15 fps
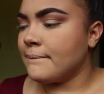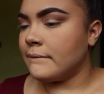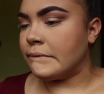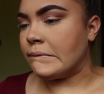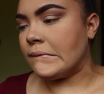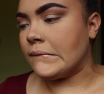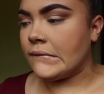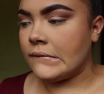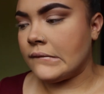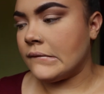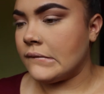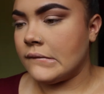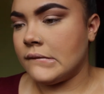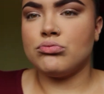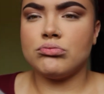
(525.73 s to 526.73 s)
but
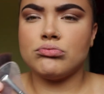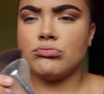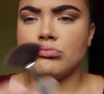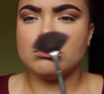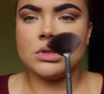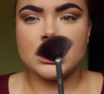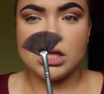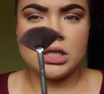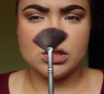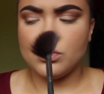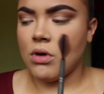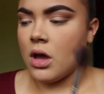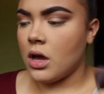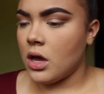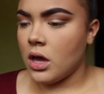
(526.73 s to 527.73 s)
there's 2 different brushes I
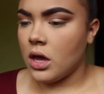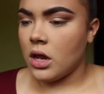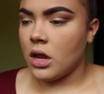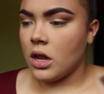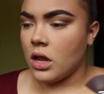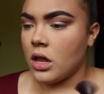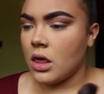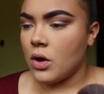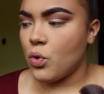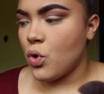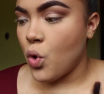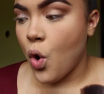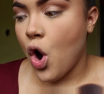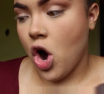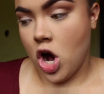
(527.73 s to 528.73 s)
like to use, a
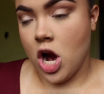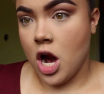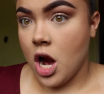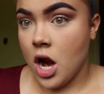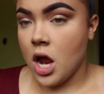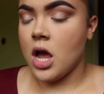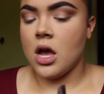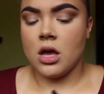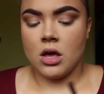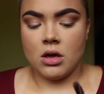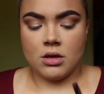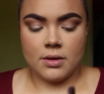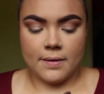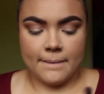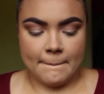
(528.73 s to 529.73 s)
small fan
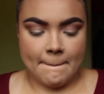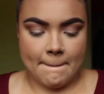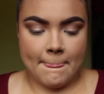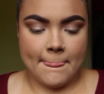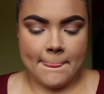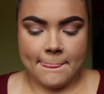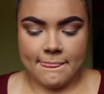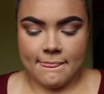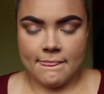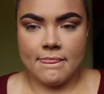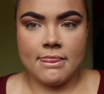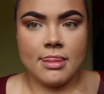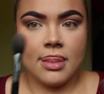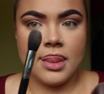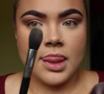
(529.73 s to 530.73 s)
brush and
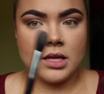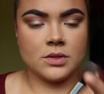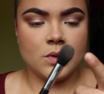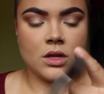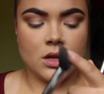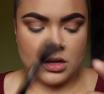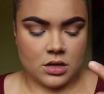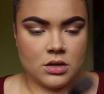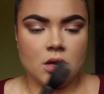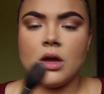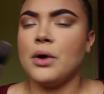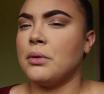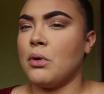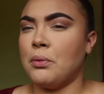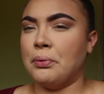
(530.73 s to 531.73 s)
also a Sephora
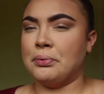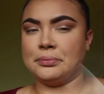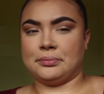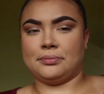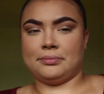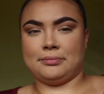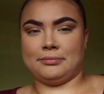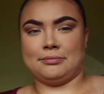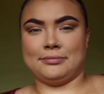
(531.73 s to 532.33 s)
brush. Ooh,